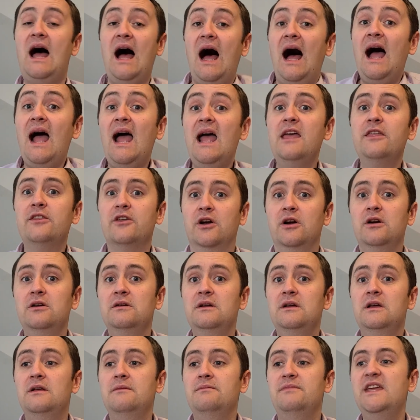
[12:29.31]
Either
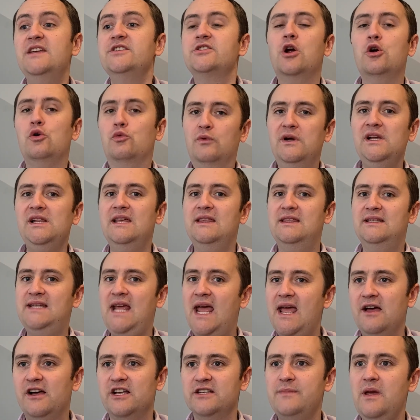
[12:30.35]
these aren't really the
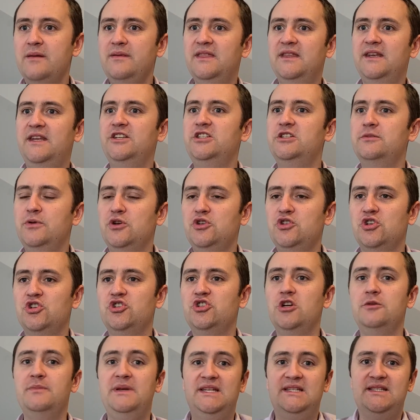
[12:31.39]
tails. Maybe the distribution
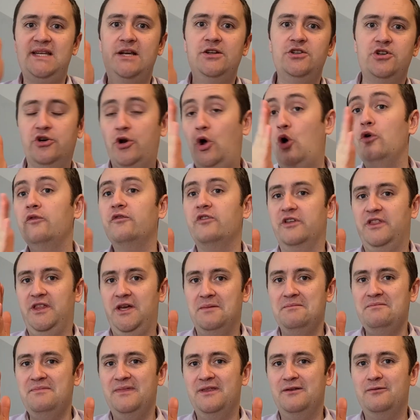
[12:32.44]
should be centered over
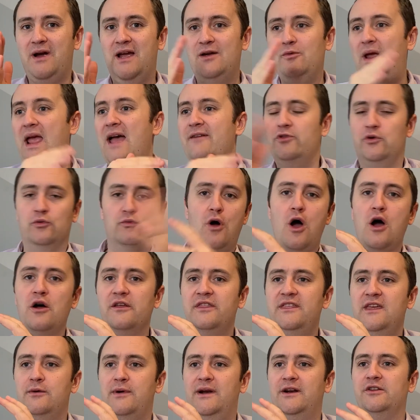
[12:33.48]
them, right? We have the wrong
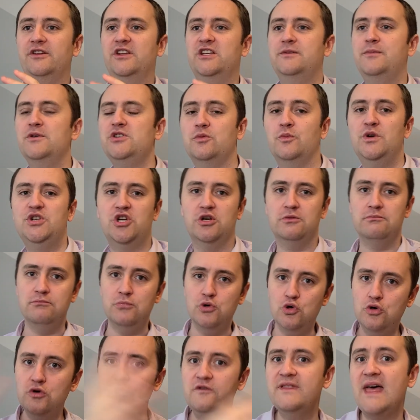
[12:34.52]
theoretical distribution. We should
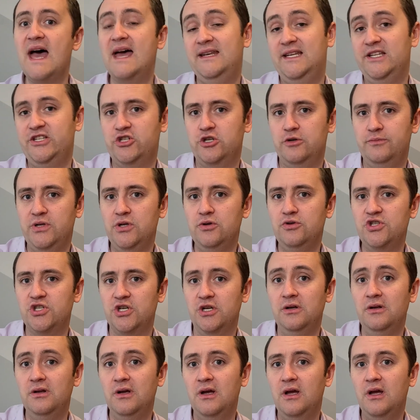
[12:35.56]
move that distribution.